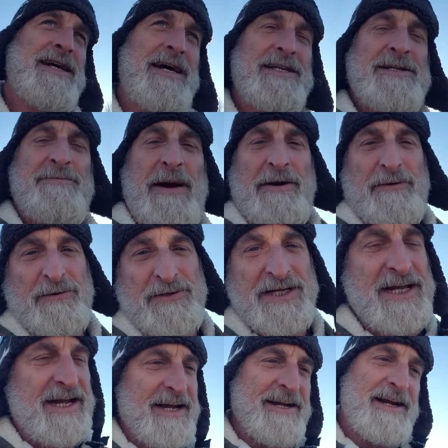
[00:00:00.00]
I like to get
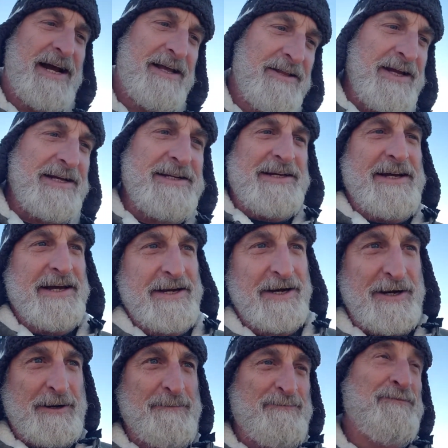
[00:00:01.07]
up, wait for
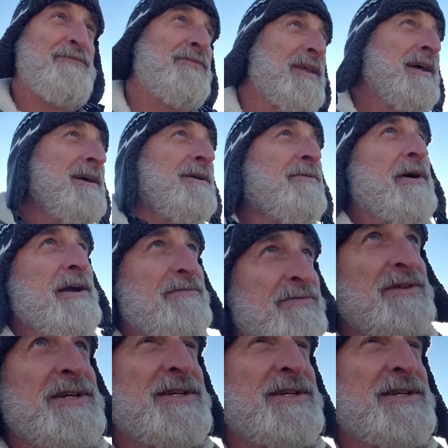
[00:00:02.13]
the sun to come up, take